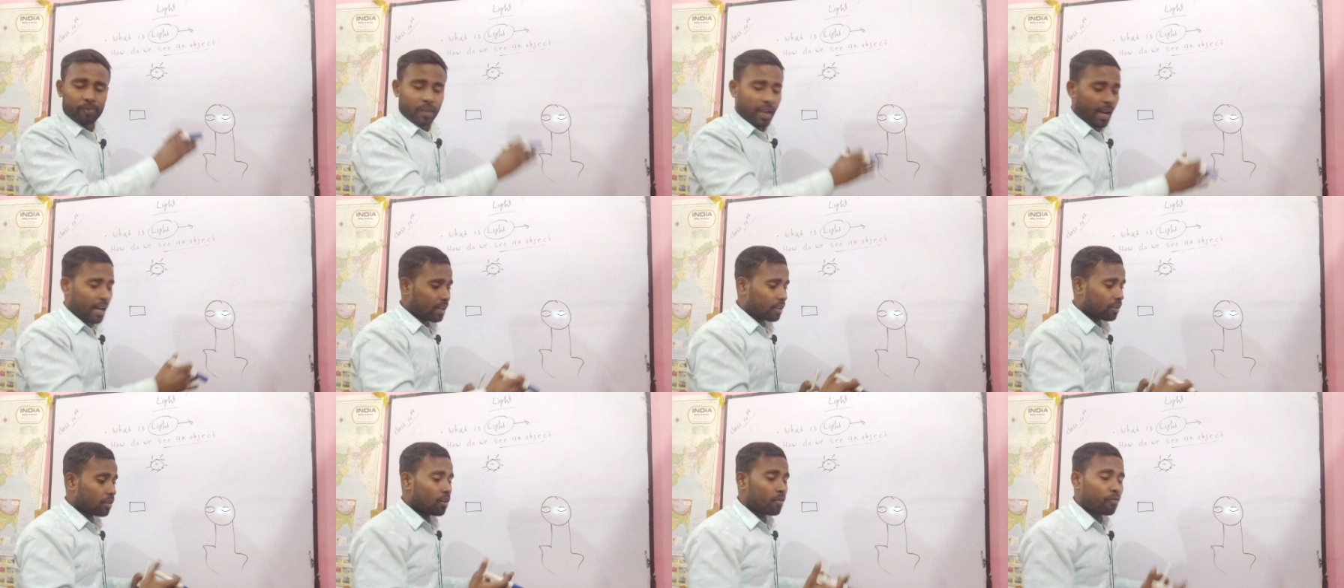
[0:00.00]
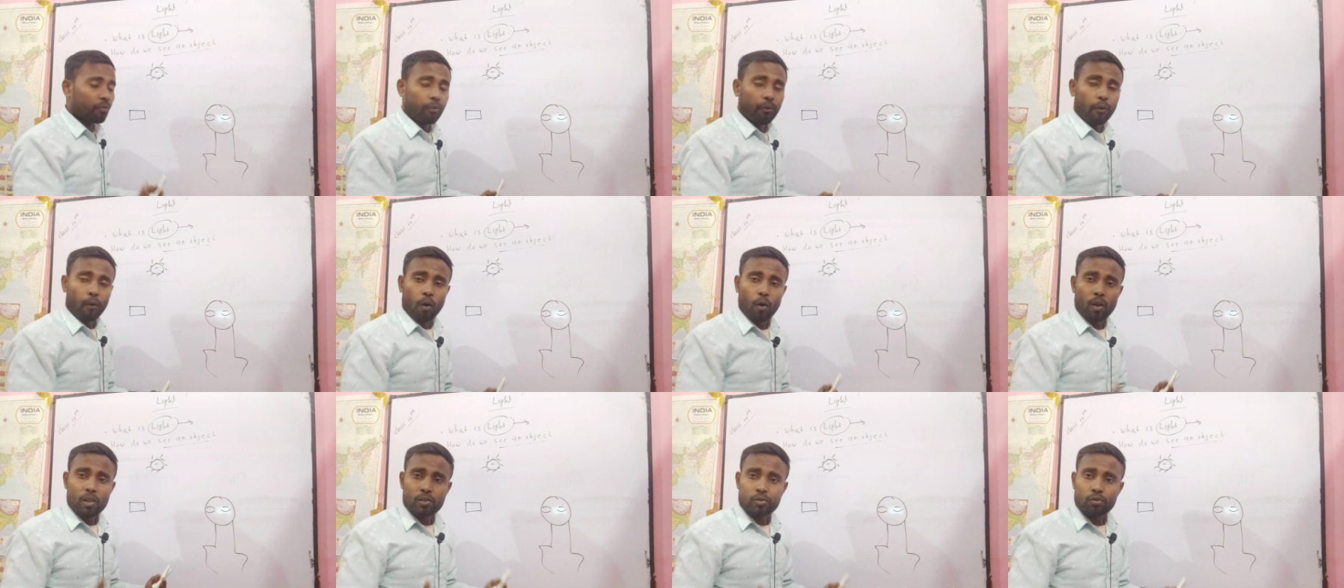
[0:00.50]
and
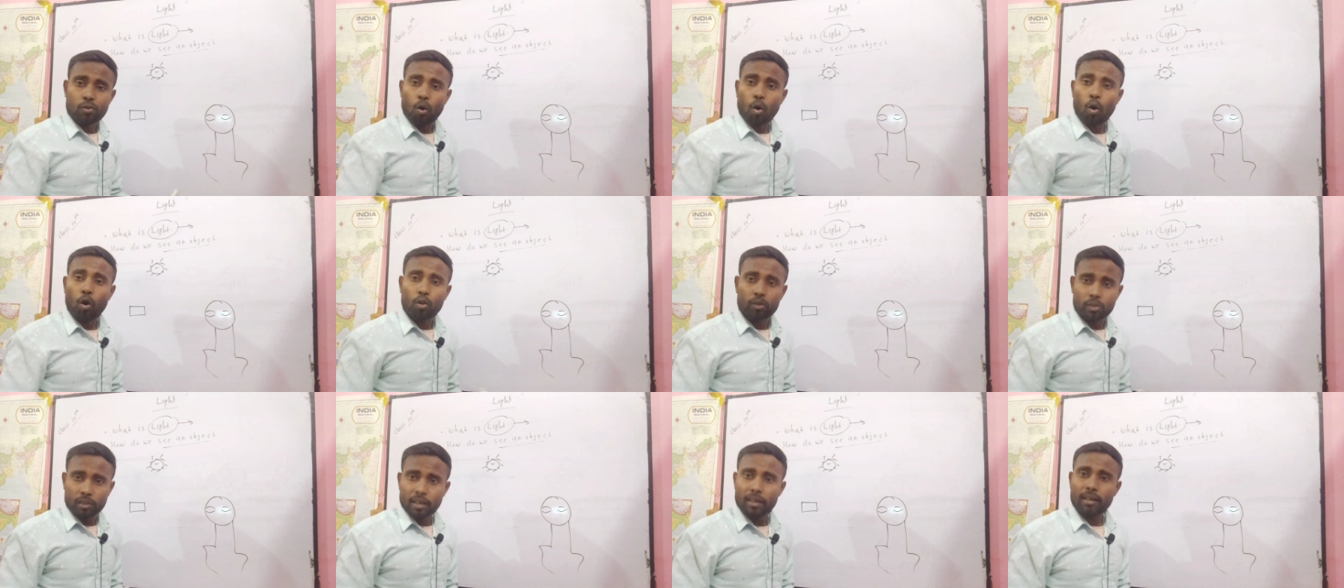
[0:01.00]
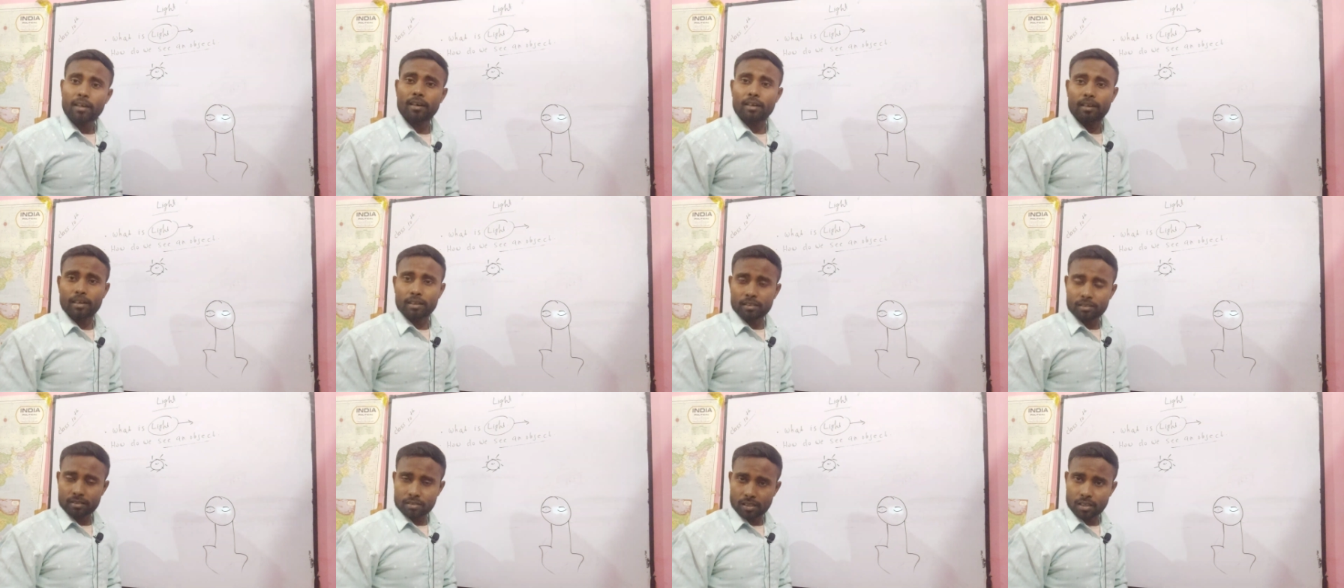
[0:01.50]
falls on the
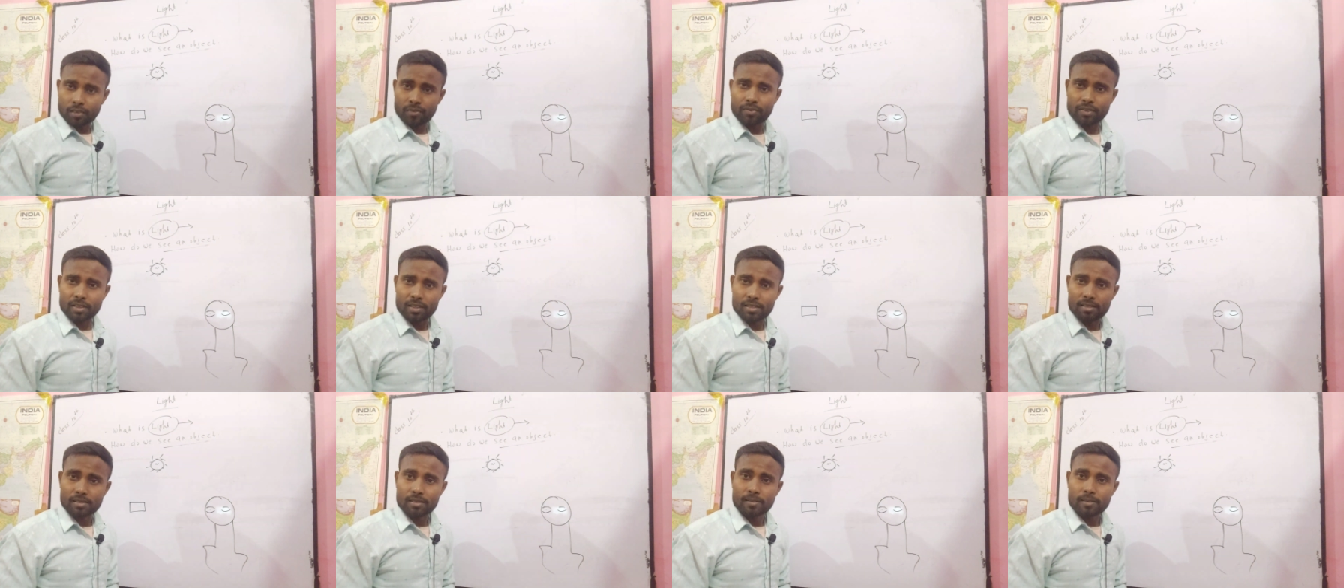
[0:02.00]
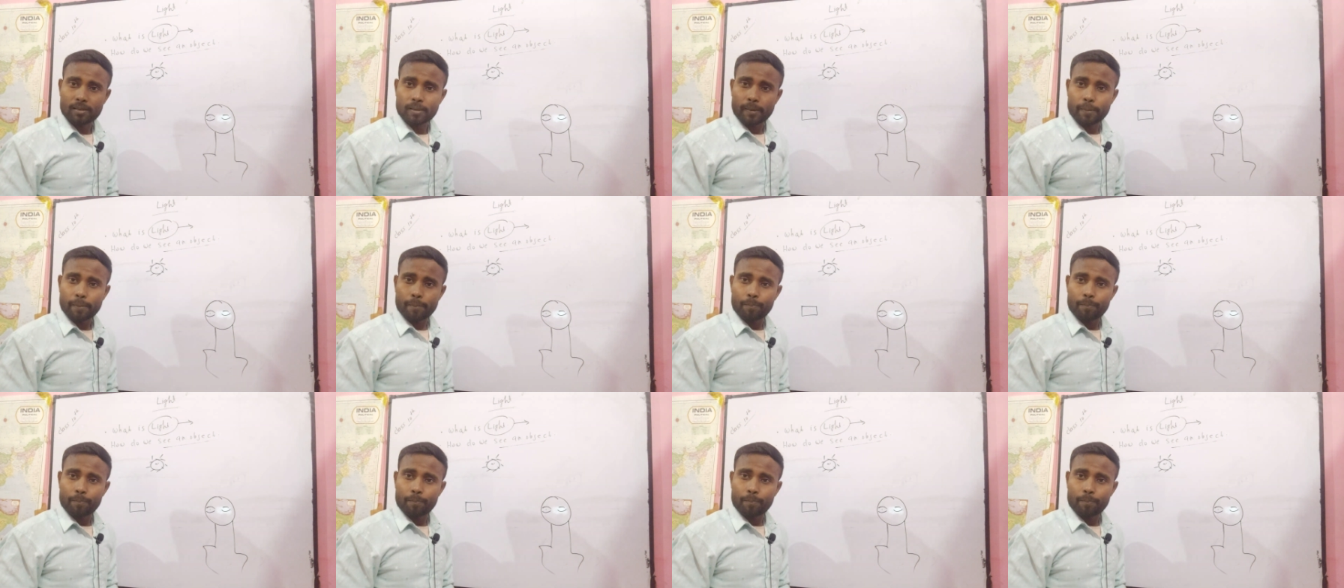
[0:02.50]
earth's surface.